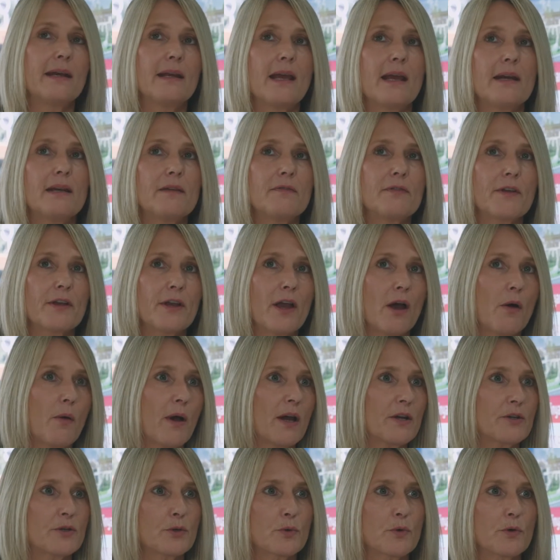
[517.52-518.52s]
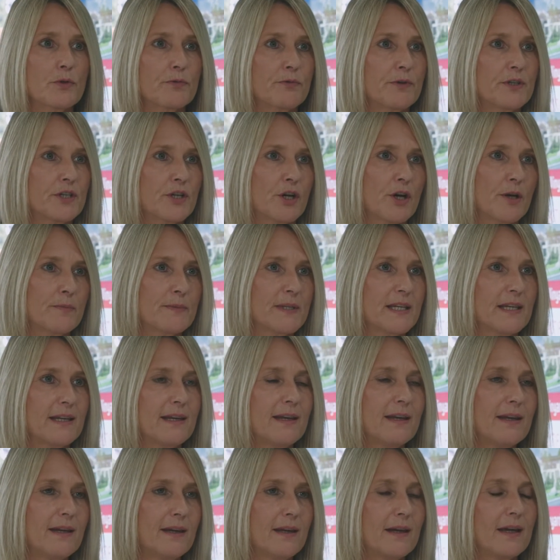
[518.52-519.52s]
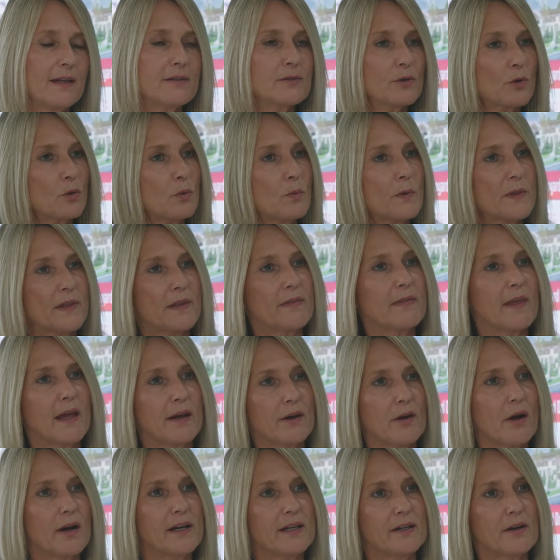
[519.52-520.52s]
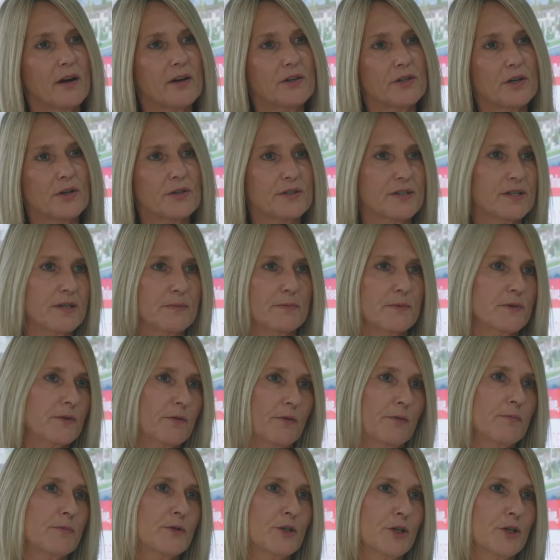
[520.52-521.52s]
And if they go out 2 or 3 times a year, it's all within that $99 subscription.